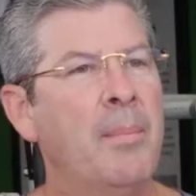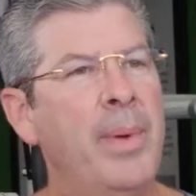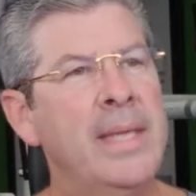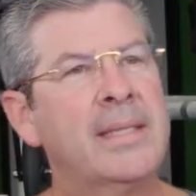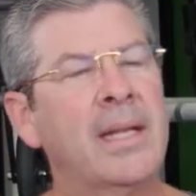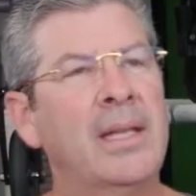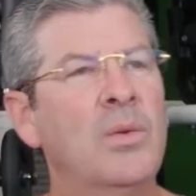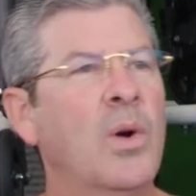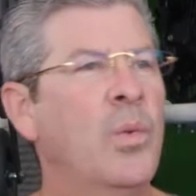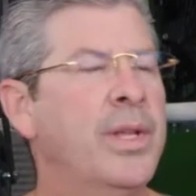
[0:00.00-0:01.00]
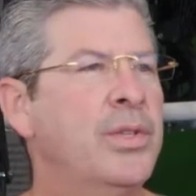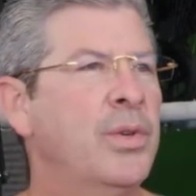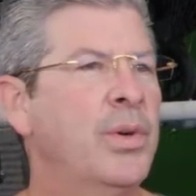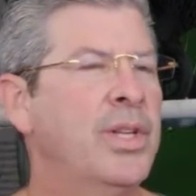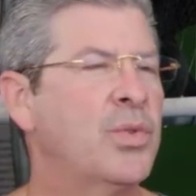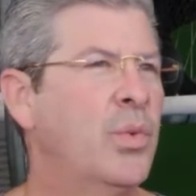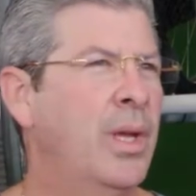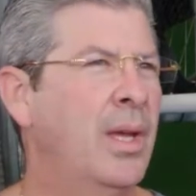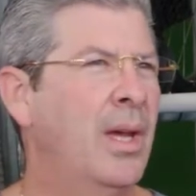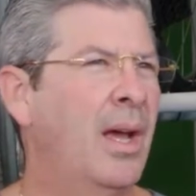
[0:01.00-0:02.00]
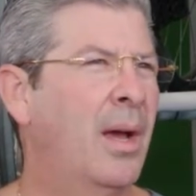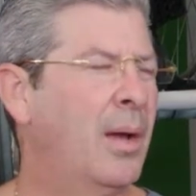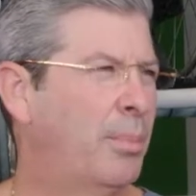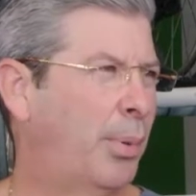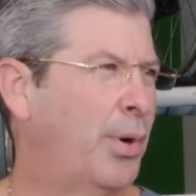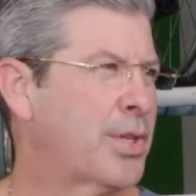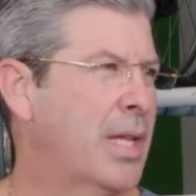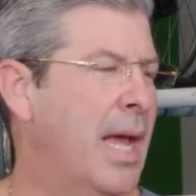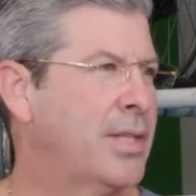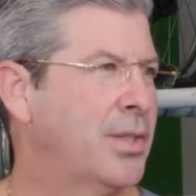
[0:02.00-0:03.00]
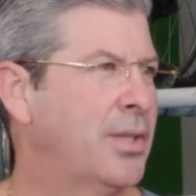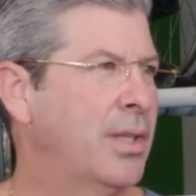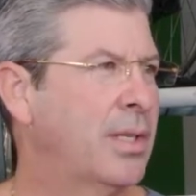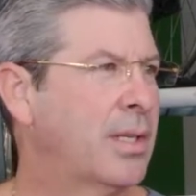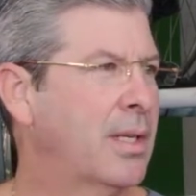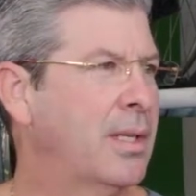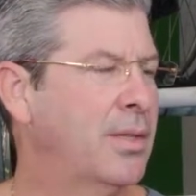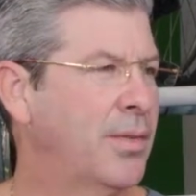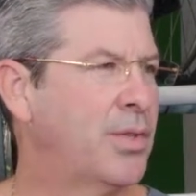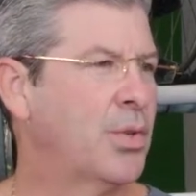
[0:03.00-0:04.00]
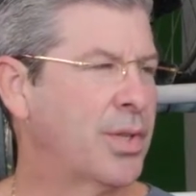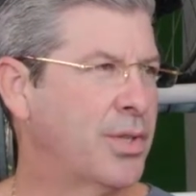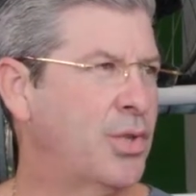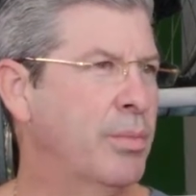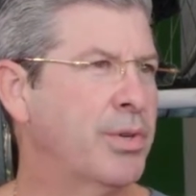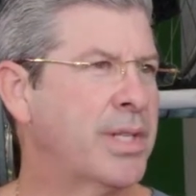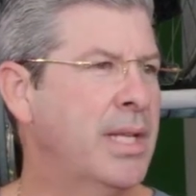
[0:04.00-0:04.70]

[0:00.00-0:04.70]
Basically what we do is we personalize it to the individual consumer's